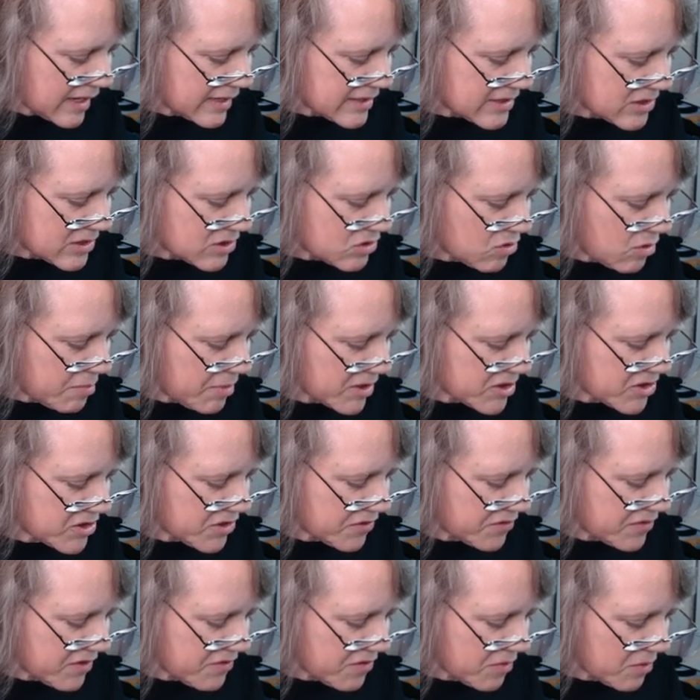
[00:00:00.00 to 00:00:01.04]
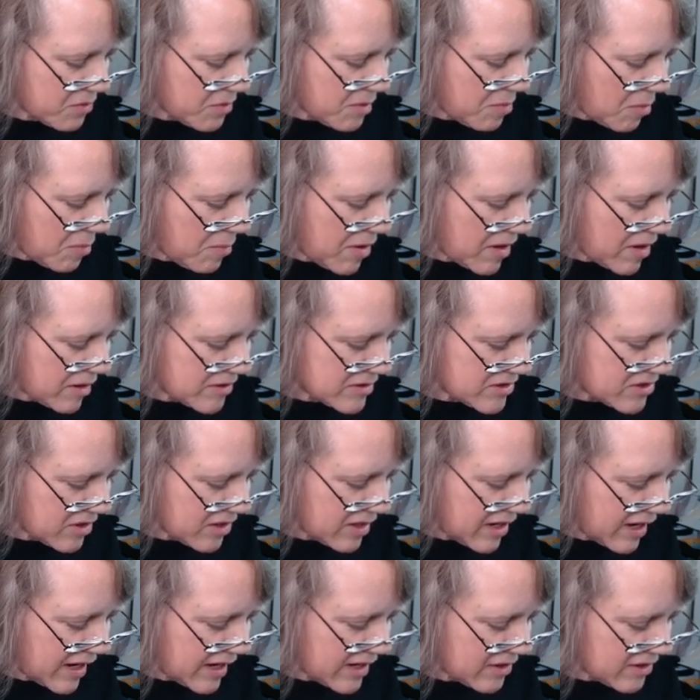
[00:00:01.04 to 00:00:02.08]
I just do a bunch of different Reaper models so
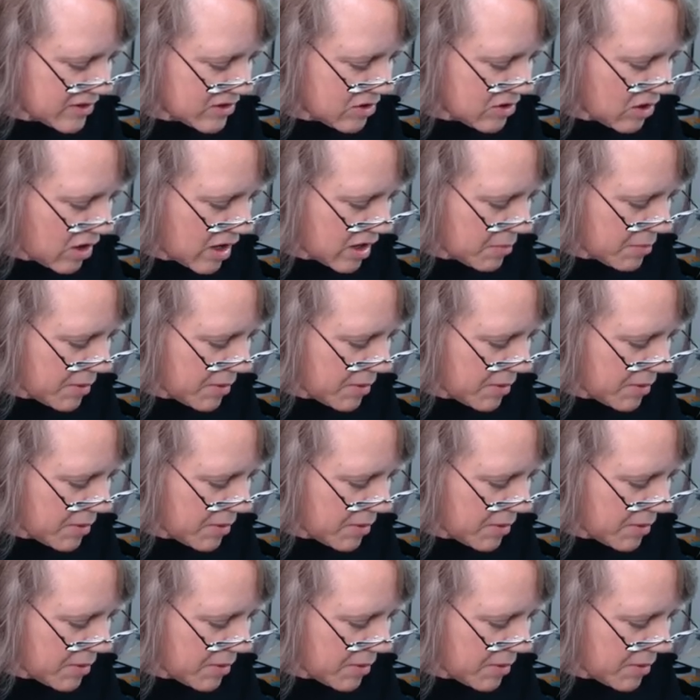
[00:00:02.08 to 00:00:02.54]
that I can talk